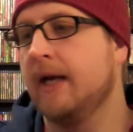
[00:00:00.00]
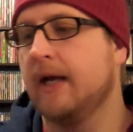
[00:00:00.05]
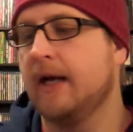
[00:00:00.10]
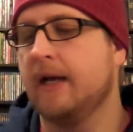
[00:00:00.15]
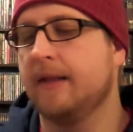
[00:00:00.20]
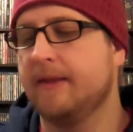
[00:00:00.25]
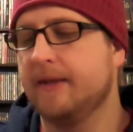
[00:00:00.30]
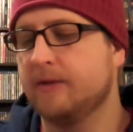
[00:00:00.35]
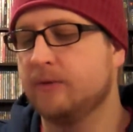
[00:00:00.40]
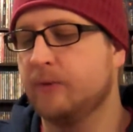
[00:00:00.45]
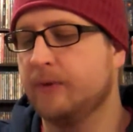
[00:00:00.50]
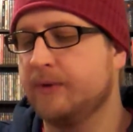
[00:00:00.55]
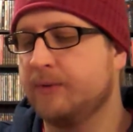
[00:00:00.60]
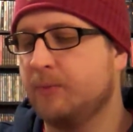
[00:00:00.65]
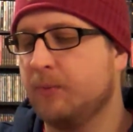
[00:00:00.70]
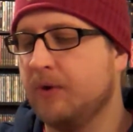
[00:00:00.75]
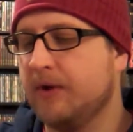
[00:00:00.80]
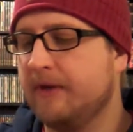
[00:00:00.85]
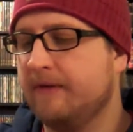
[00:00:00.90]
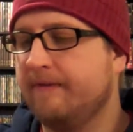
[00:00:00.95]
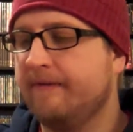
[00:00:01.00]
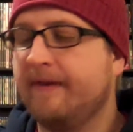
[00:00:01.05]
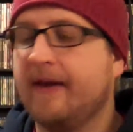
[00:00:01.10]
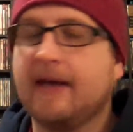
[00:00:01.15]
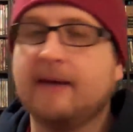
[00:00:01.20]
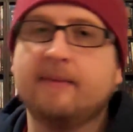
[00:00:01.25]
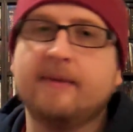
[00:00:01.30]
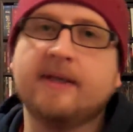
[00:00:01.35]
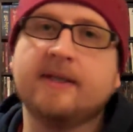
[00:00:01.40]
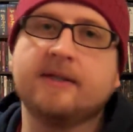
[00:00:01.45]
This one's pretty
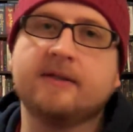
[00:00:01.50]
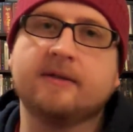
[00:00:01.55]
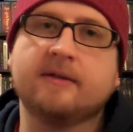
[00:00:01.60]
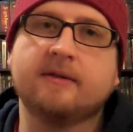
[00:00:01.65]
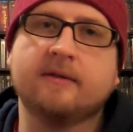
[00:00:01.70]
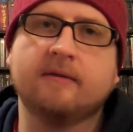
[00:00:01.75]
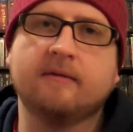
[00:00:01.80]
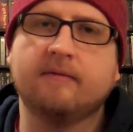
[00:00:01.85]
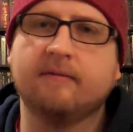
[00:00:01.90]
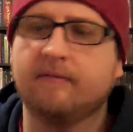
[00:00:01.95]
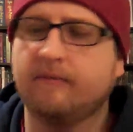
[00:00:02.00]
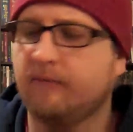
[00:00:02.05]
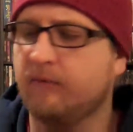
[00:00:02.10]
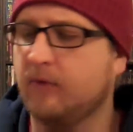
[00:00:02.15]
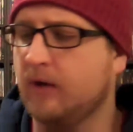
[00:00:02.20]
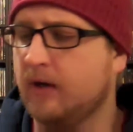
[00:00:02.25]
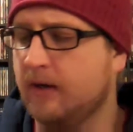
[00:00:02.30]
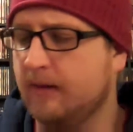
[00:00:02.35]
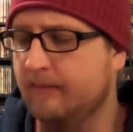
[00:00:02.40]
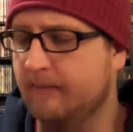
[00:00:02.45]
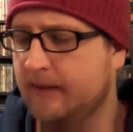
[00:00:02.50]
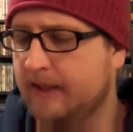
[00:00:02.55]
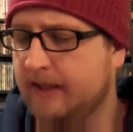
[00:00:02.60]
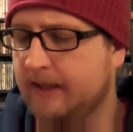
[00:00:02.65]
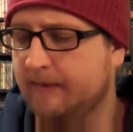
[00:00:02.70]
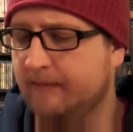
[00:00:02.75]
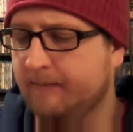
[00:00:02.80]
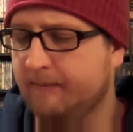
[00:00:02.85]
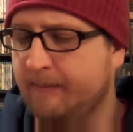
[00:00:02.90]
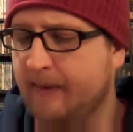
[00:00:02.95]
famous from
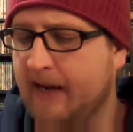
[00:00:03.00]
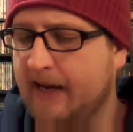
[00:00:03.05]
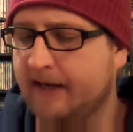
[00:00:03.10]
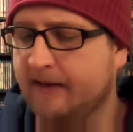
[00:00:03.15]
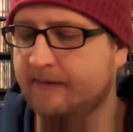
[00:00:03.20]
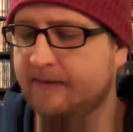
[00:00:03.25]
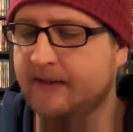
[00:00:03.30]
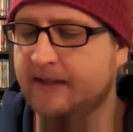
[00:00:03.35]
back in the